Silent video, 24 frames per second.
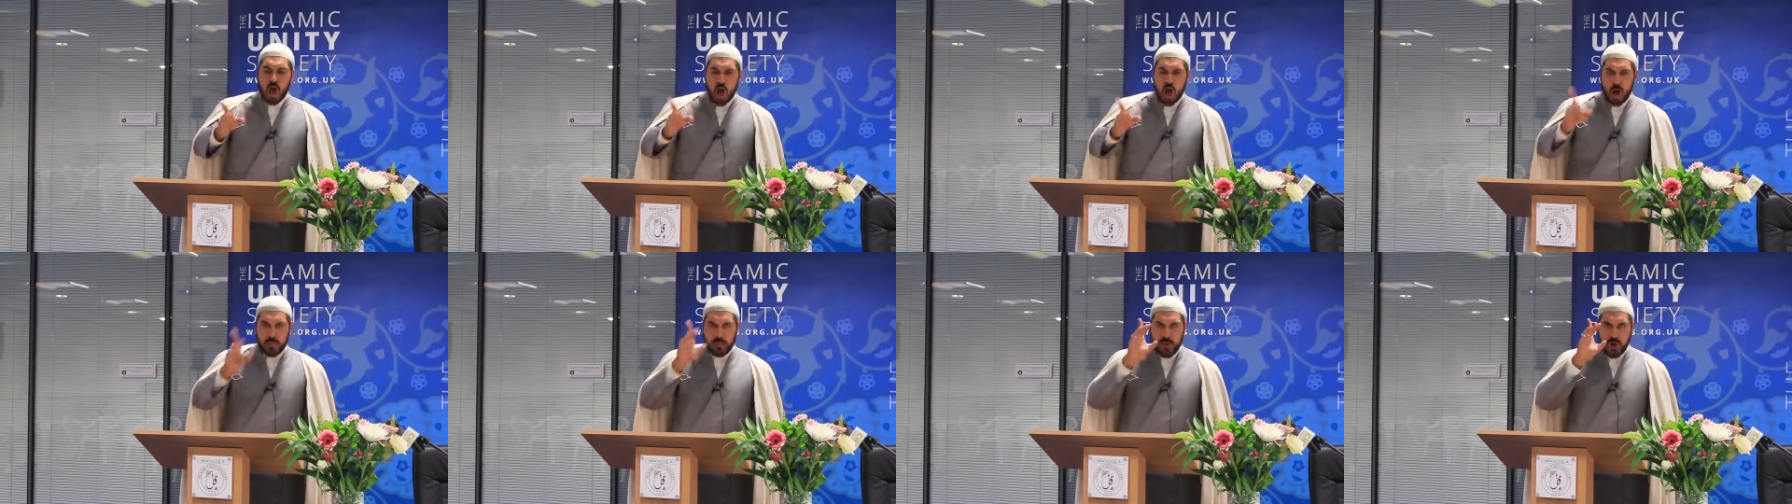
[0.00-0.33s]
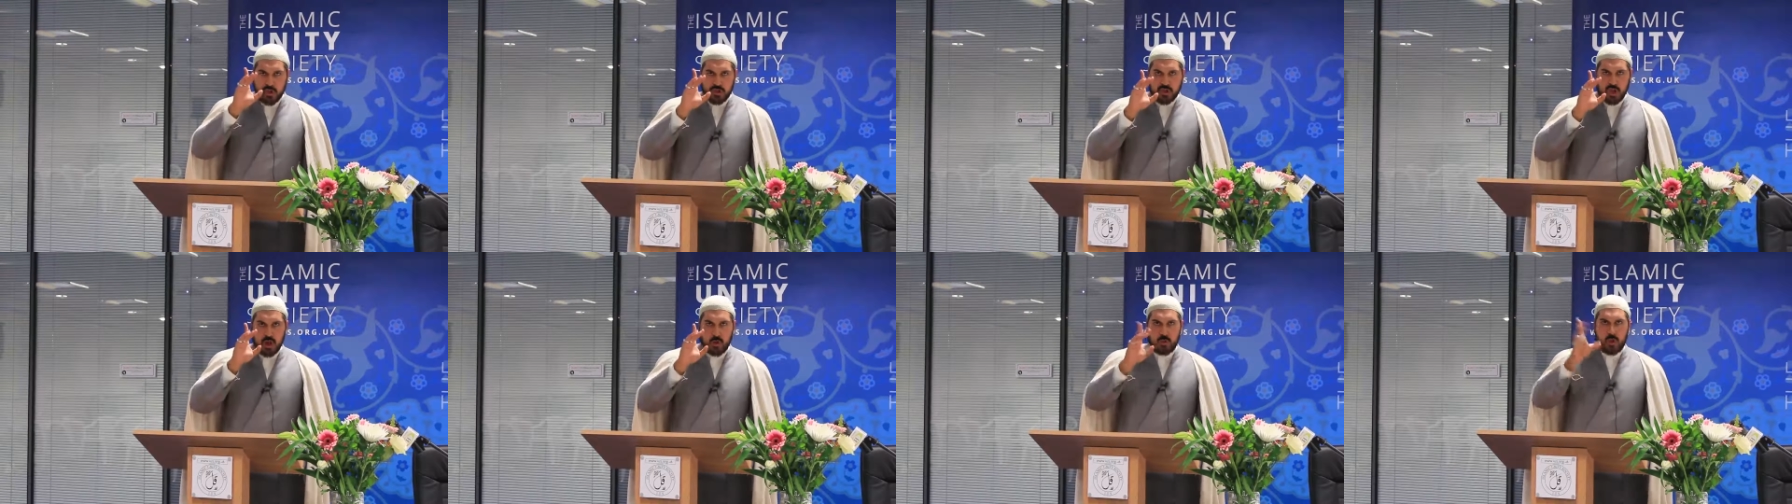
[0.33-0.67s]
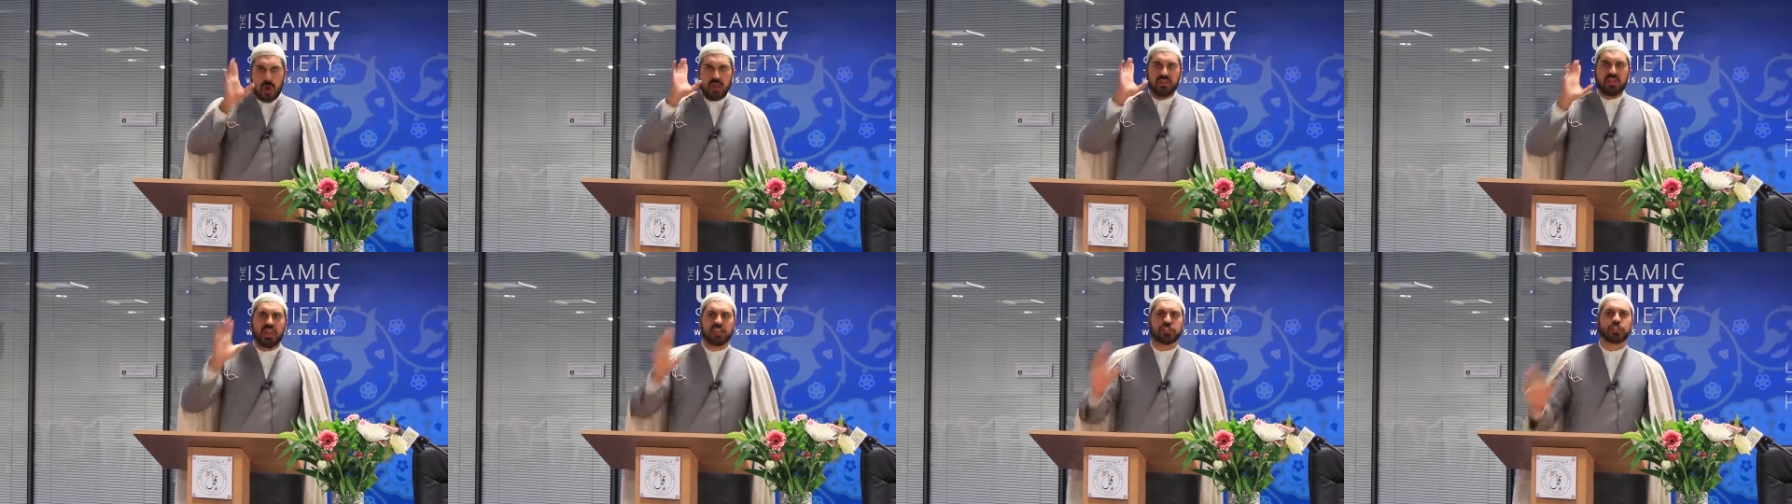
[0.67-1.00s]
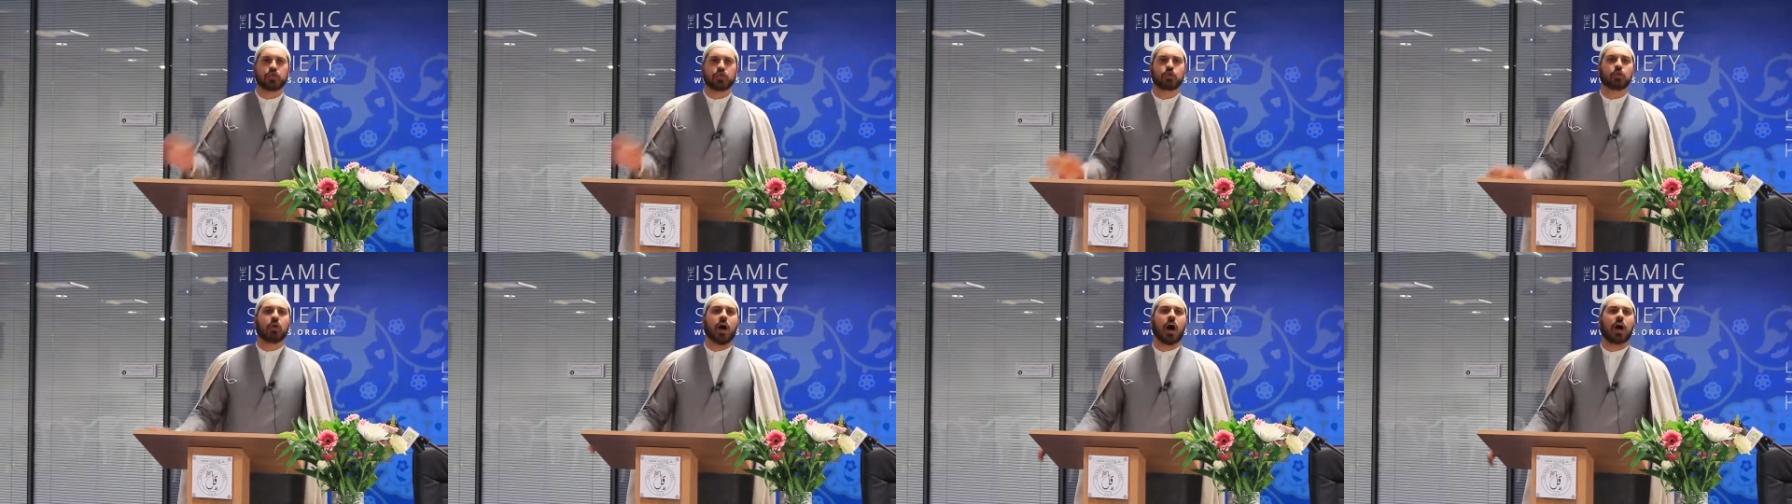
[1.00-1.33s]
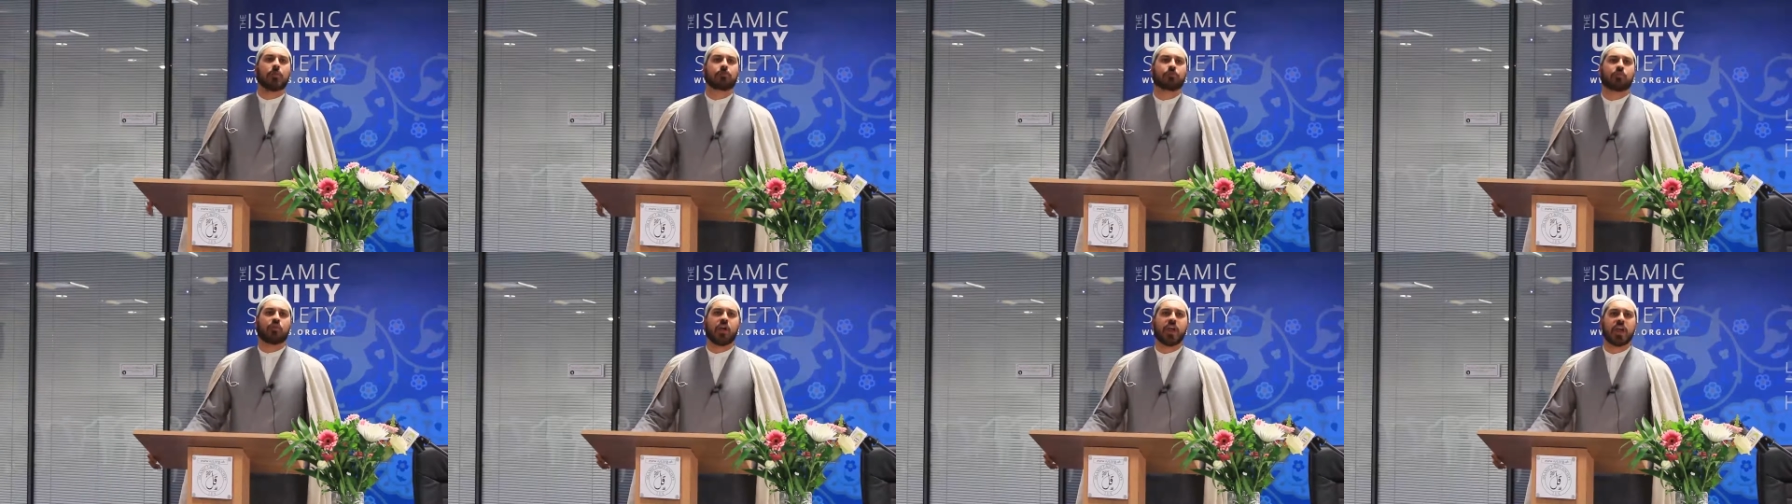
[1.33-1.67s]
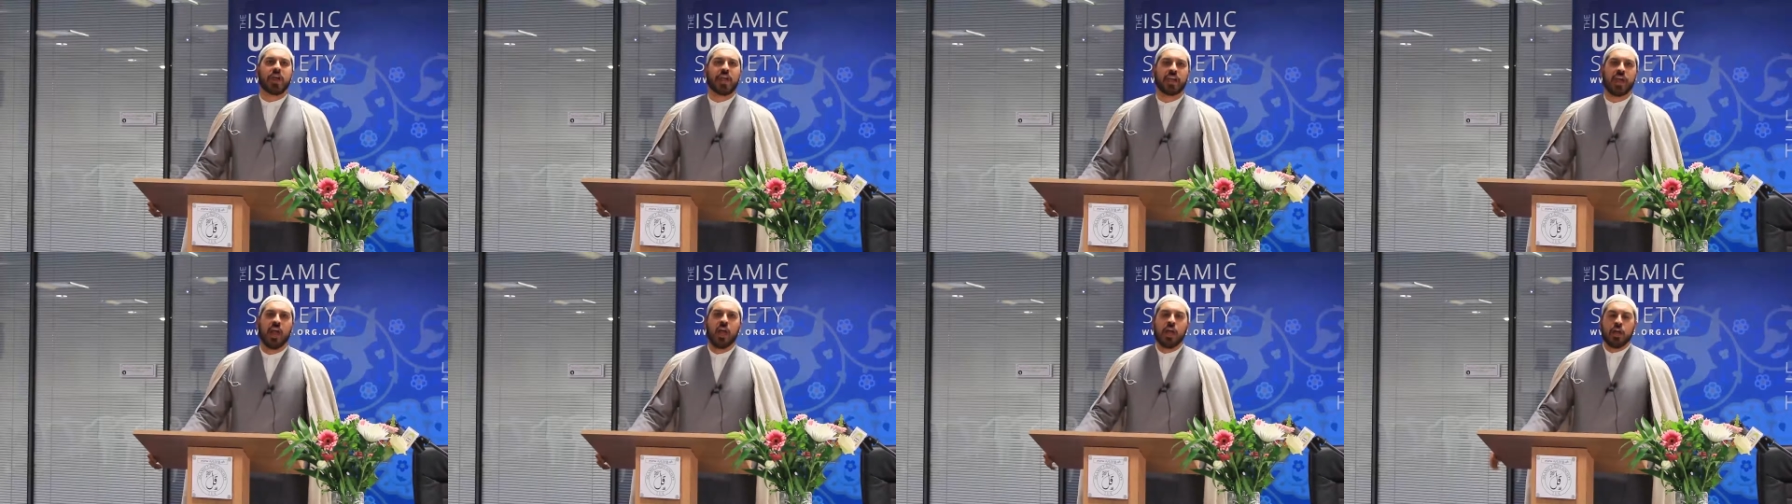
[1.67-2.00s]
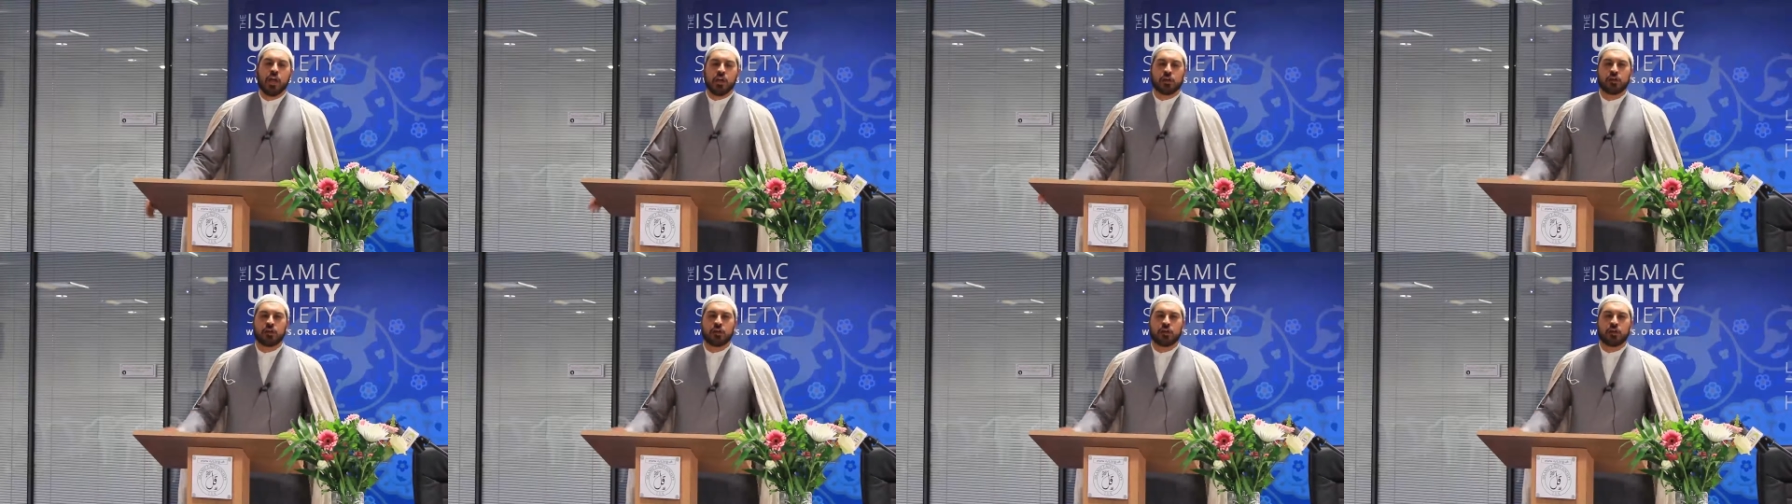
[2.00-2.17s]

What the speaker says: upon the one that you are praying.